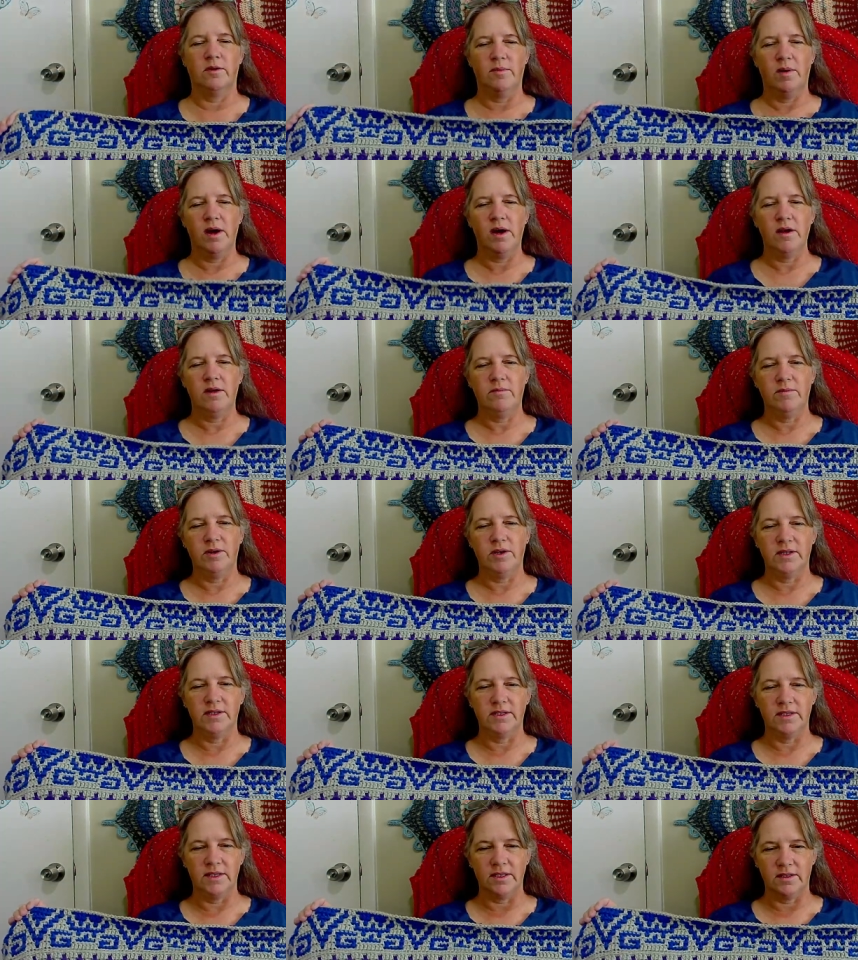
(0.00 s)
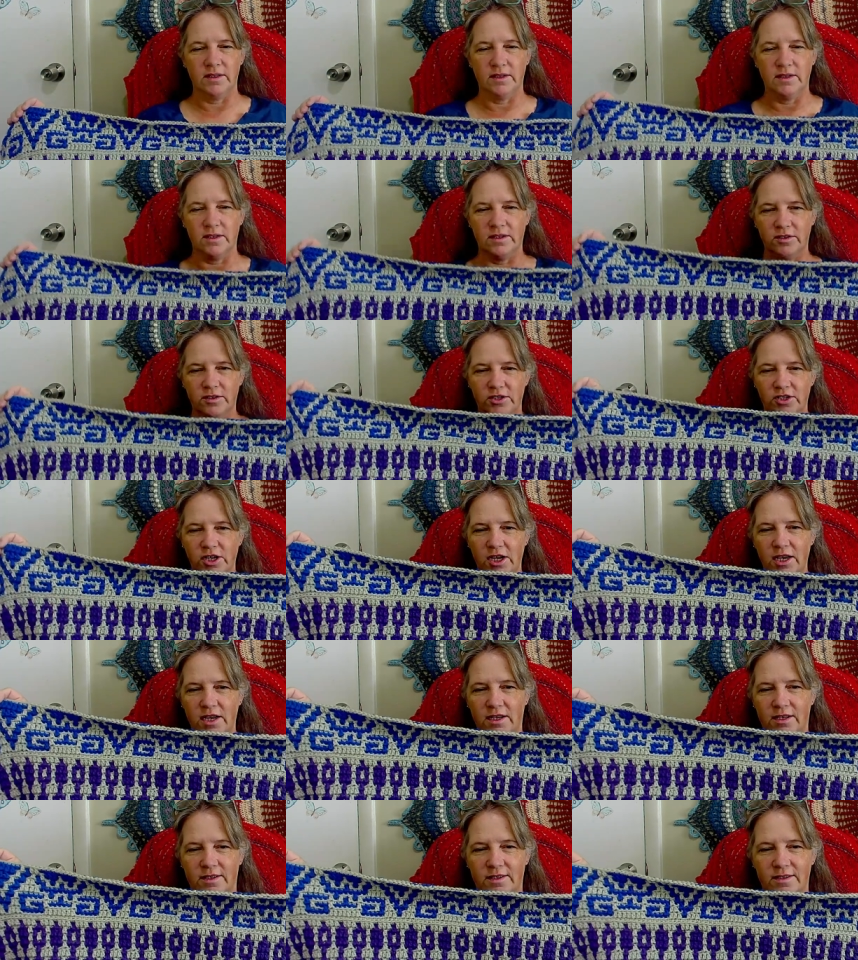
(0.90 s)
bottom, you can see the little
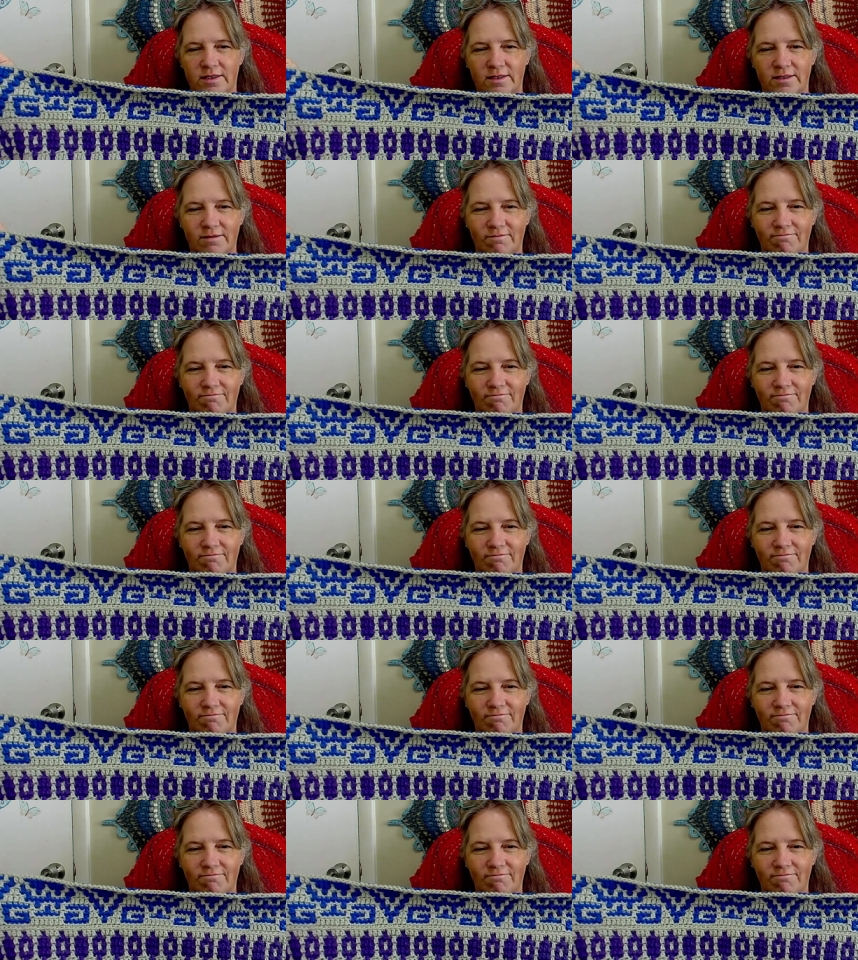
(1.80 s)
G's.